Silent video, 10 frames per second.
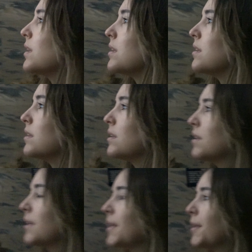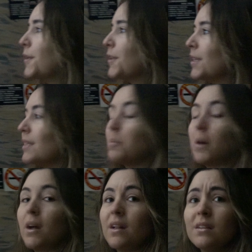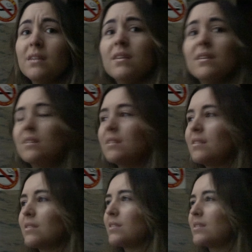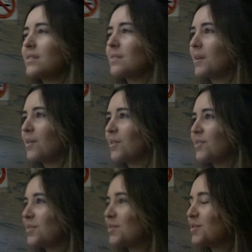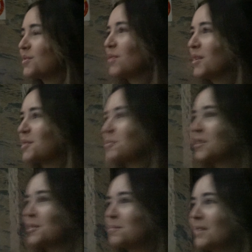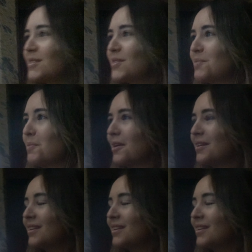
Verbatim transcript: in Nepal. Mm-hmm. So it somehow also transports me to Nepal.